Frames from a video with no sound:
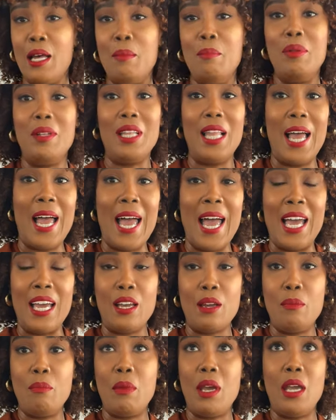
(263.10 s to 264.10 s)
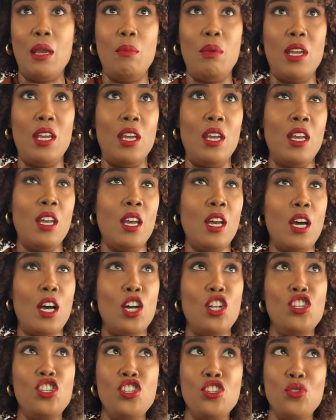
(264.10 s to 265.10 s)
black, maybe
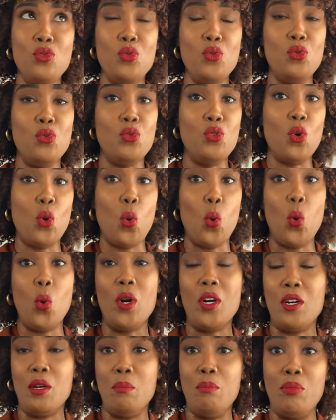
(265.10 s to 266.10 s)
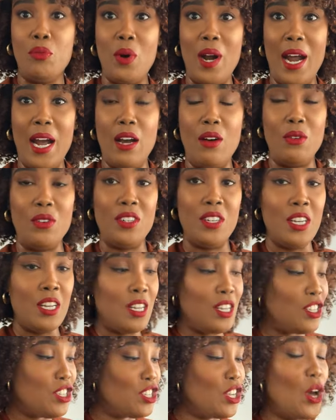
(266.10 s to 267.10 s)
a nude or a brown.
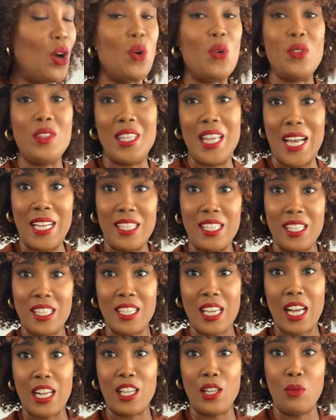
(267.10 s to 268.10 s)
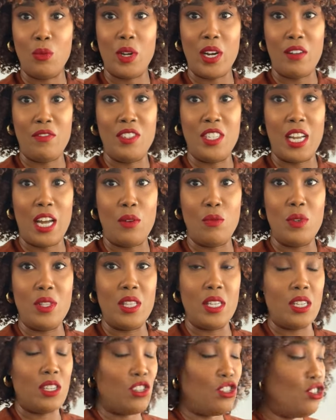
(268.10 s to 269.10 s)
So that's exactly what I've done with
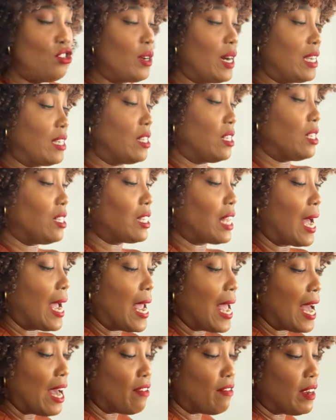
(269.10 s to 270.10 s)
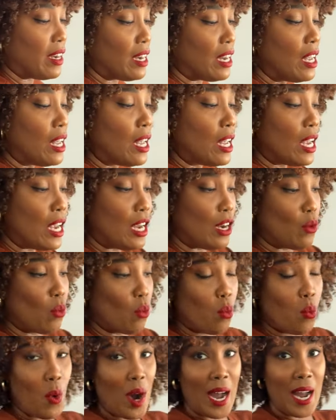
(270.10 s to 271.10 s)
this dresses. I have it
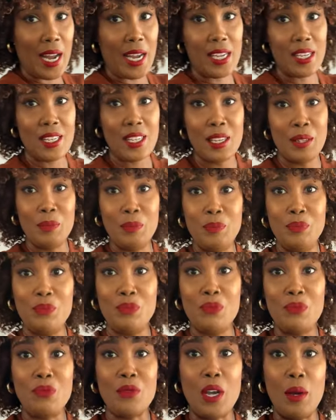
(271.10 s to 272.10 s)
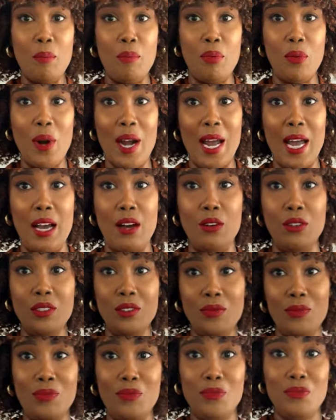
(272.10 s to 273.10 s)
in white,
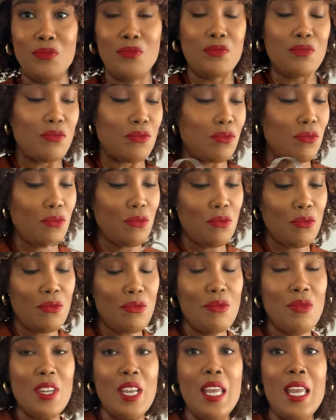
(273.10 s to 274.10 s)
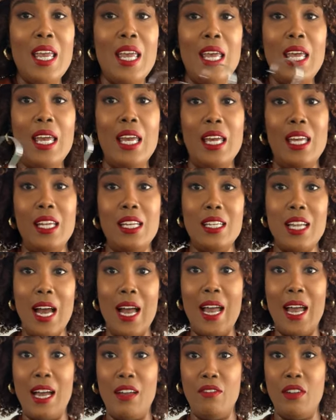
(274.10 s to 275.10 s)
brown, and I
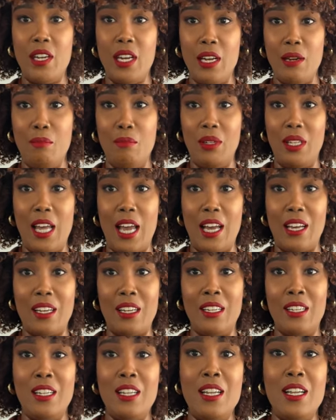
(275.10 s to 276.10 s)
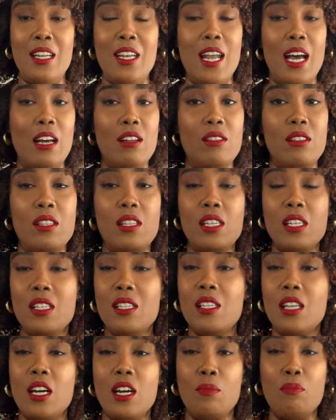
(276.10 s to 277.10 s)
have it in black. Now,
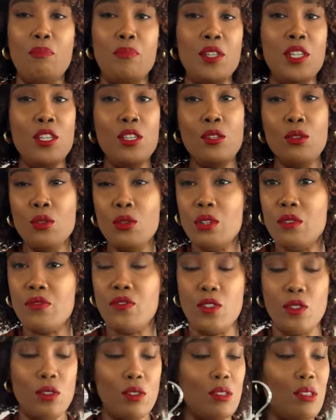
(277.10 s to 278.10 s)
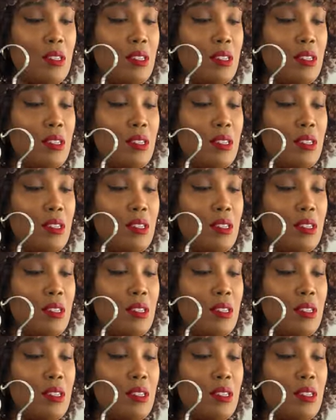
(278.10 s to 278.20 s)
these are beautiful,